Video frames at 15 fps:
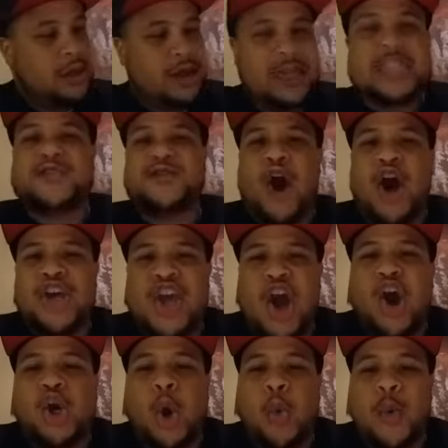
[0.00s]
This is for all
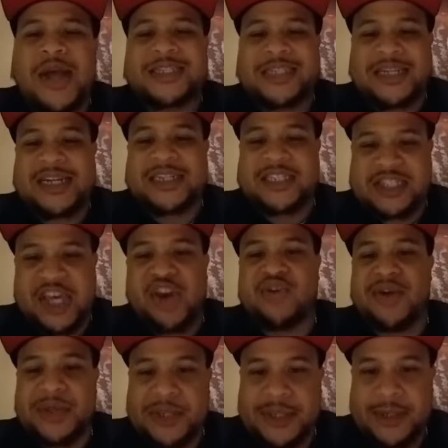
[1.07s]
y'all coincidence
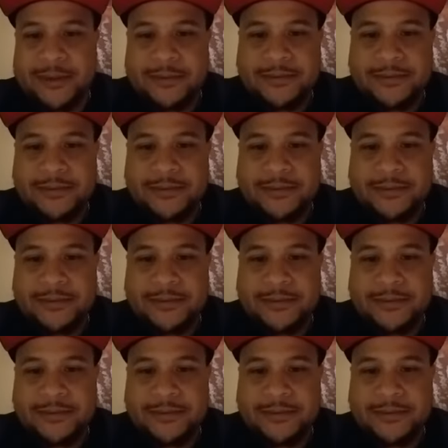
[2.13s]
theorists.